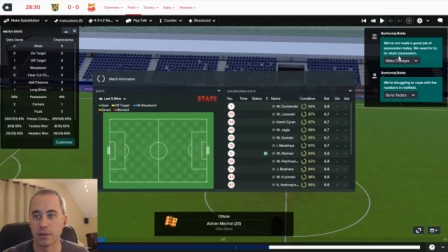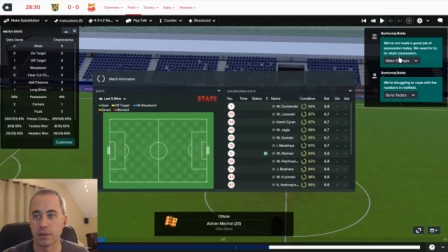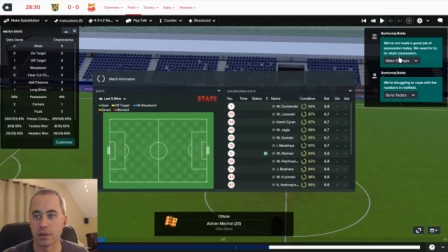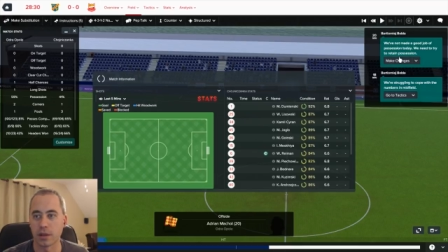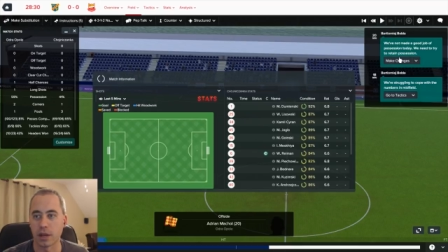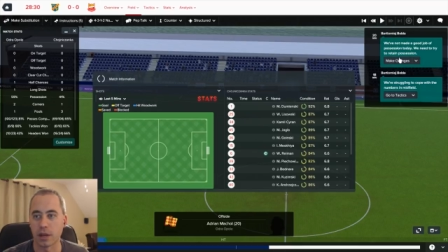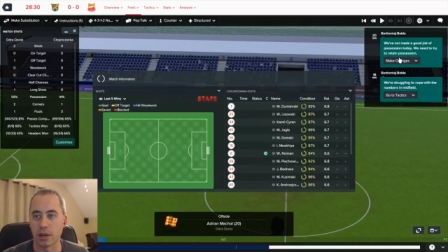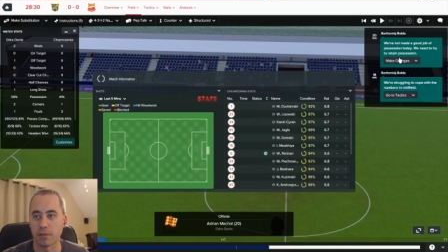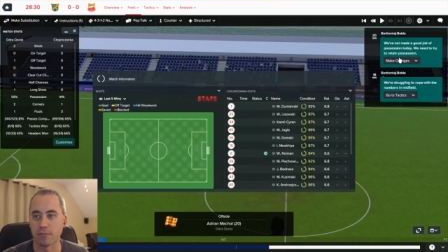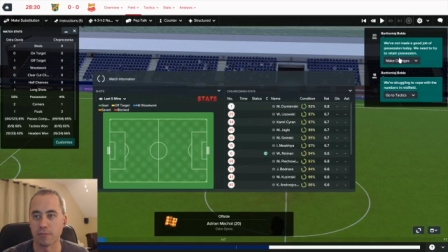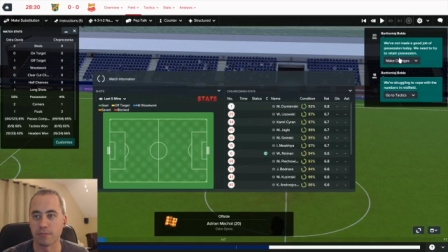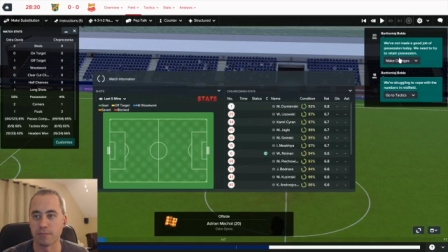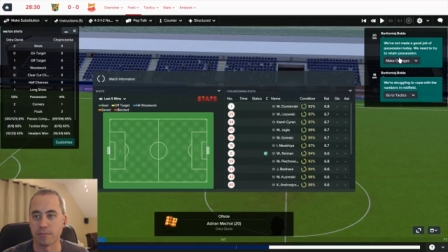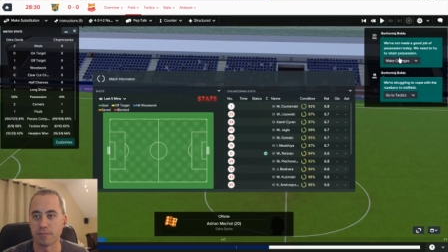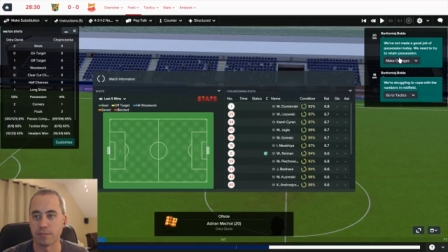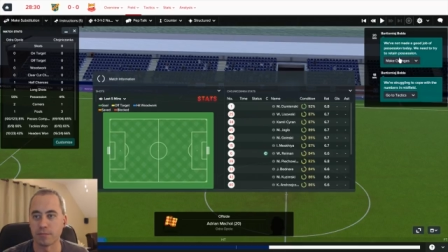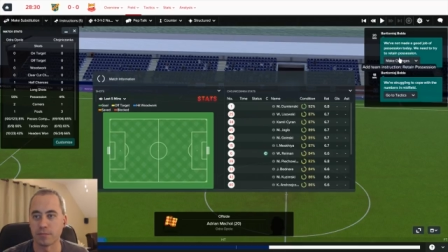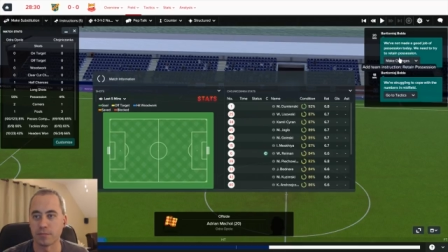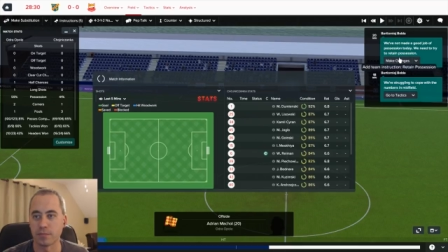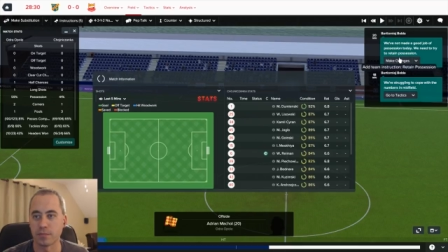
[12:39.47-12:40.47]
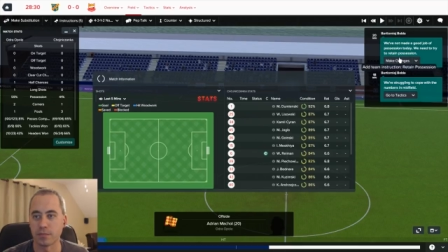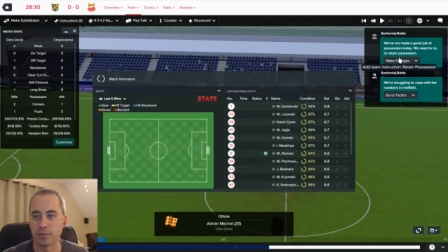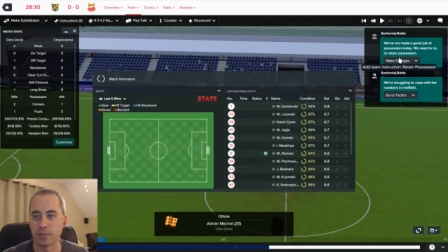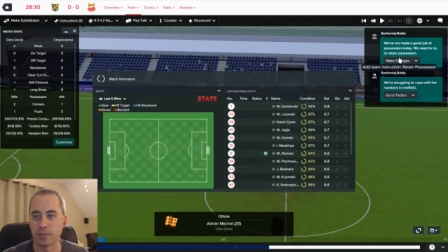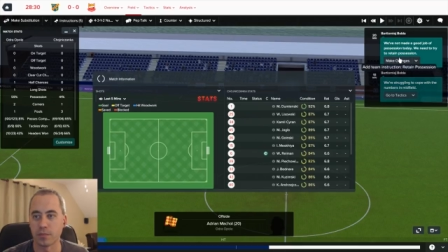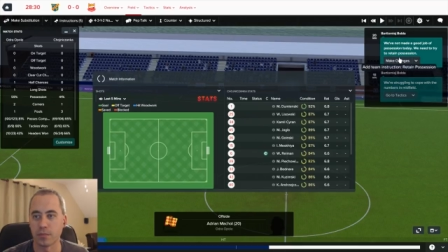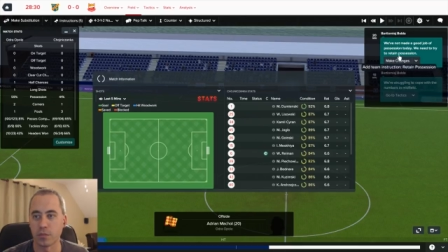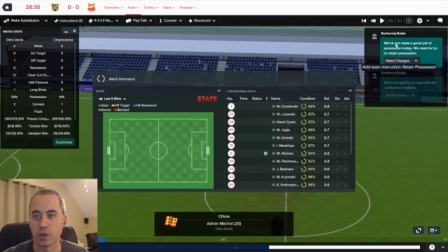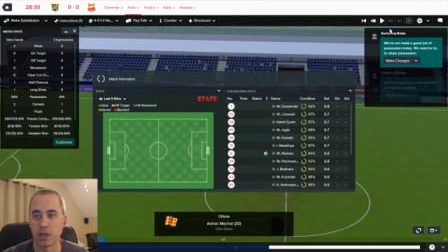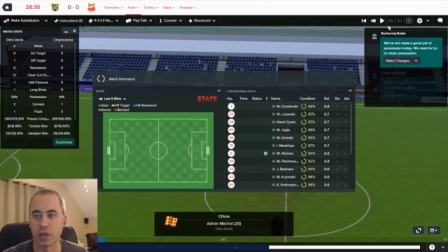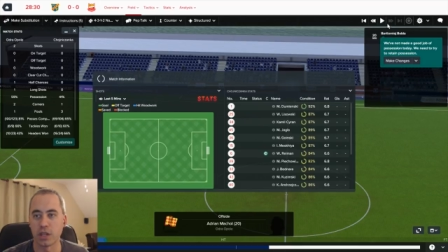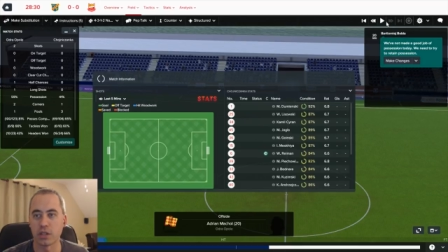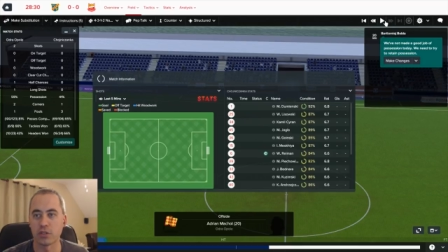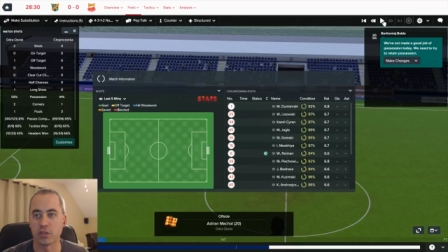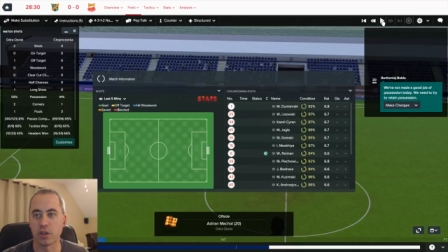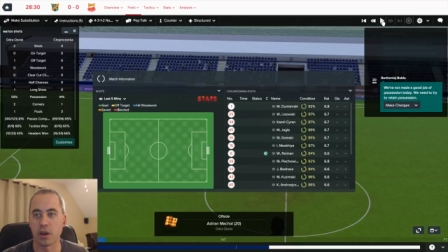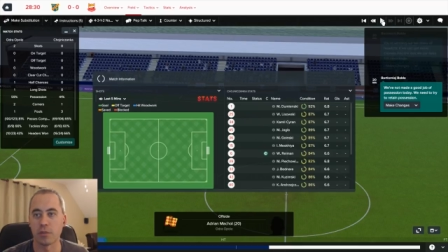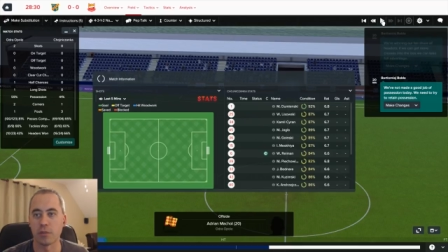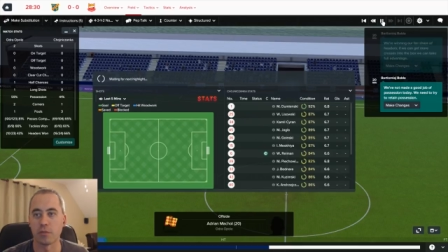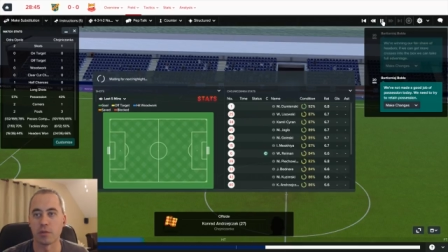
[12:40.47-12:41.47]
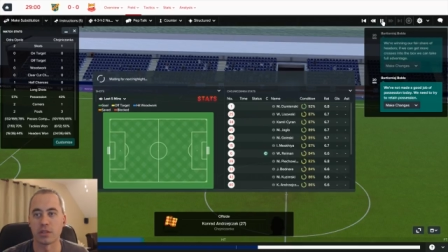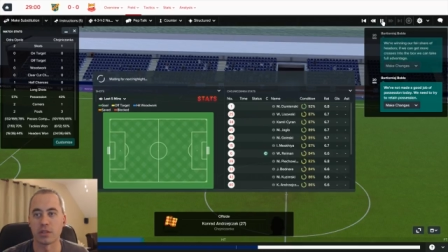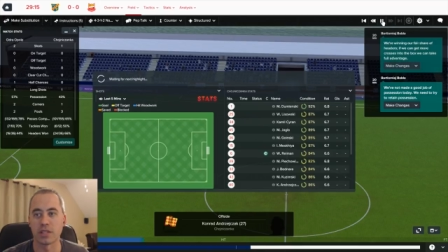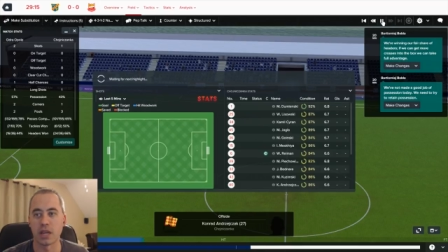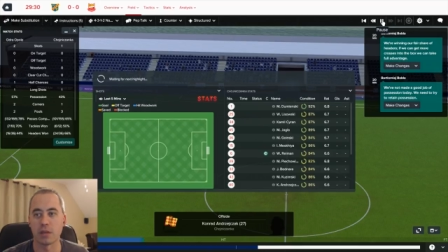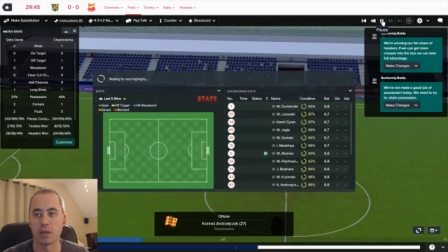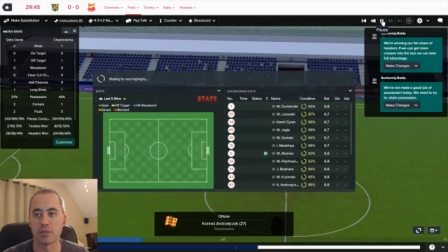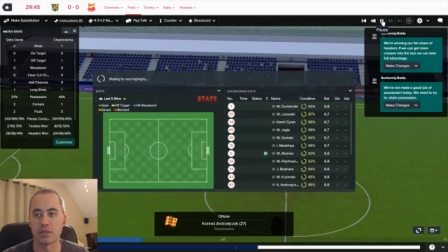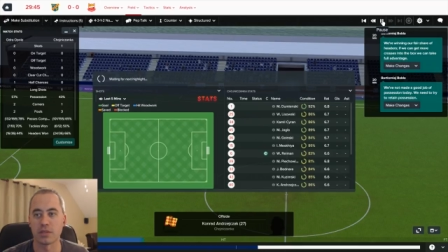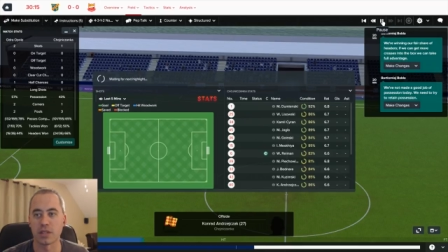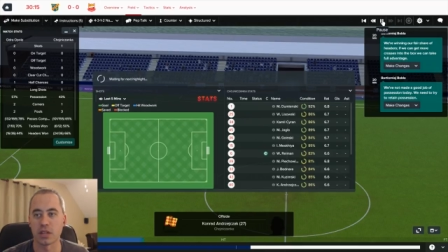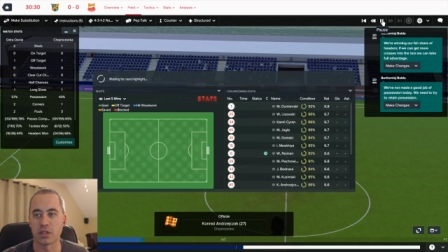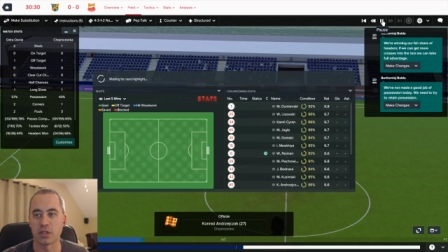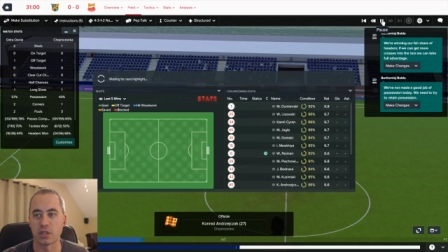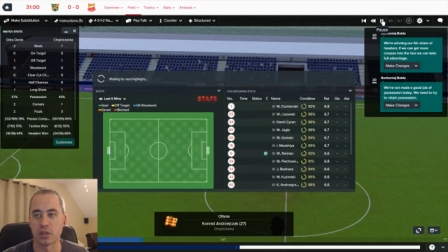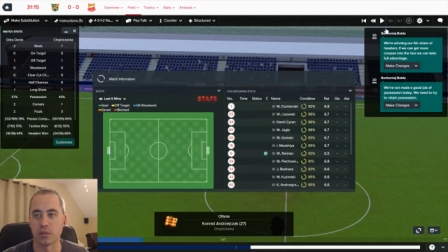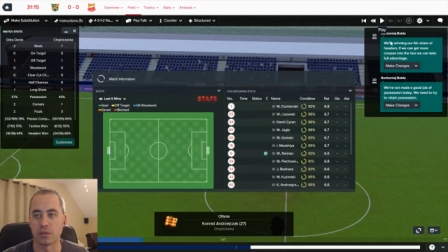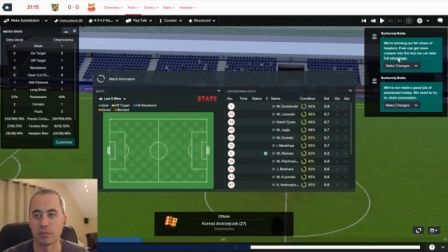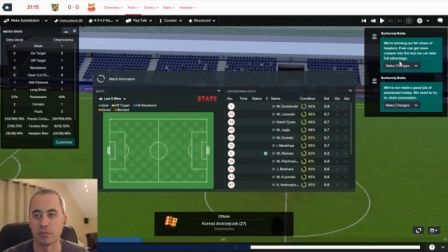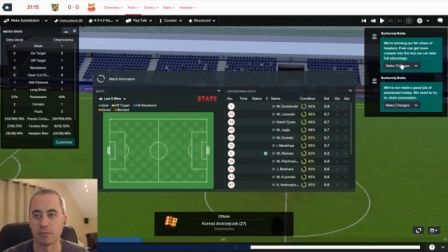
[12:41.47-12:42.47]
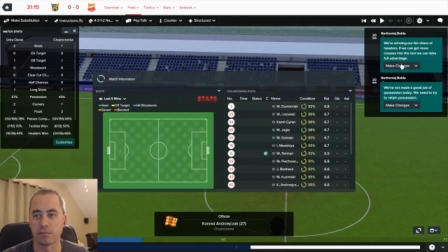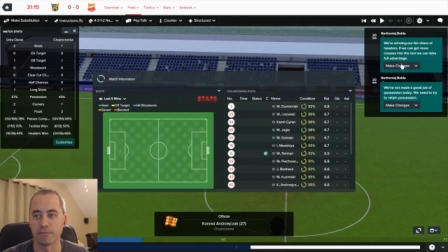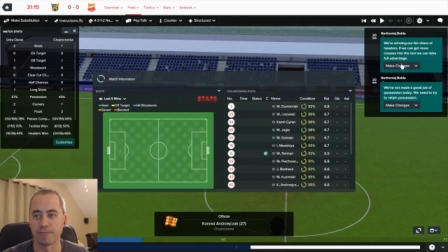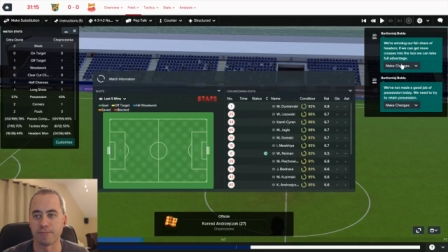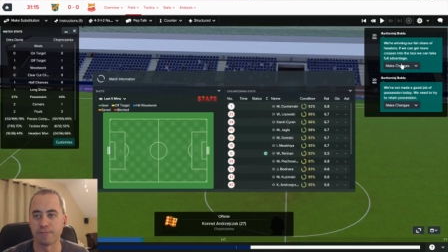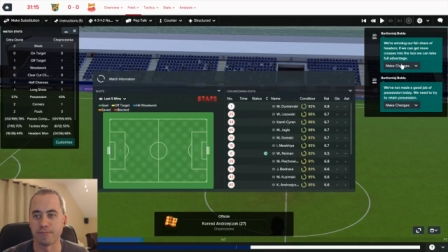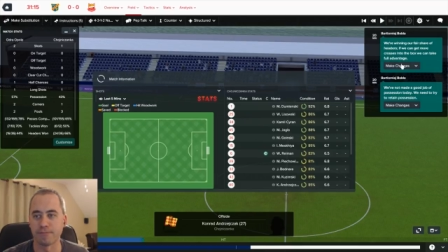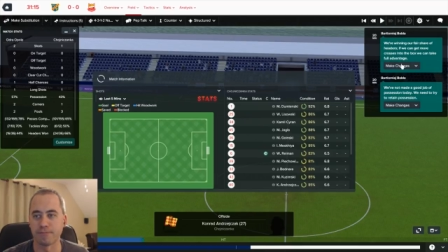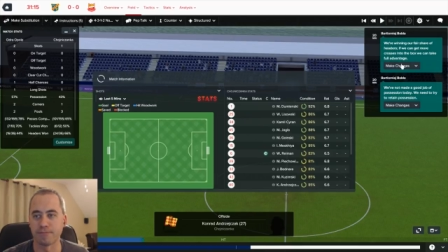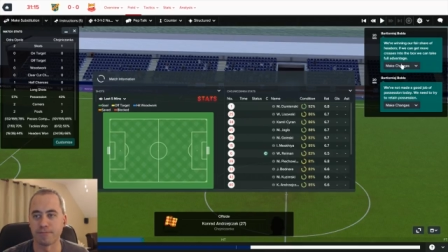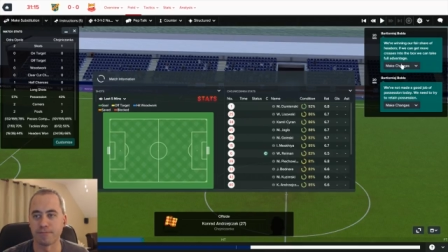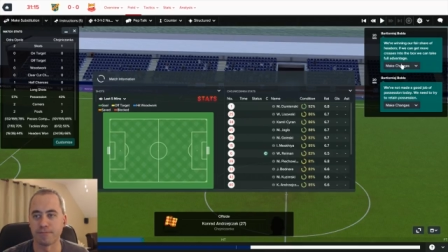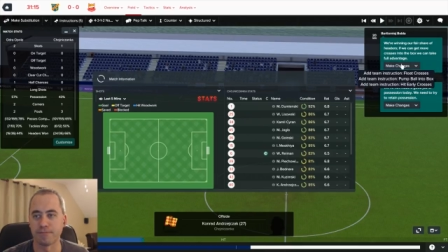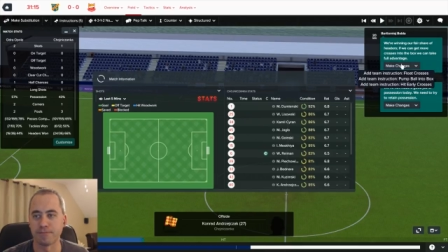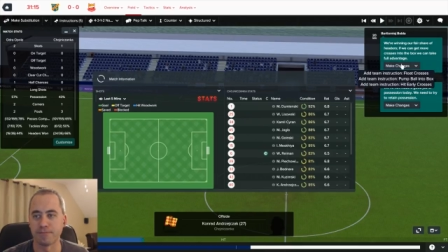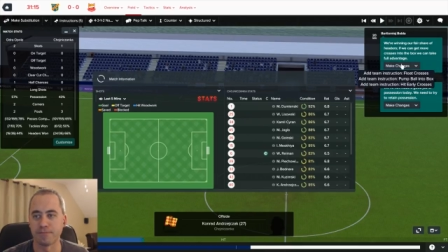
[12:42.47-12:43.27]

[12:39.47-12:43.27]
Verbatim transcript: Okay. Mm. We need to try and retain possession. Mm.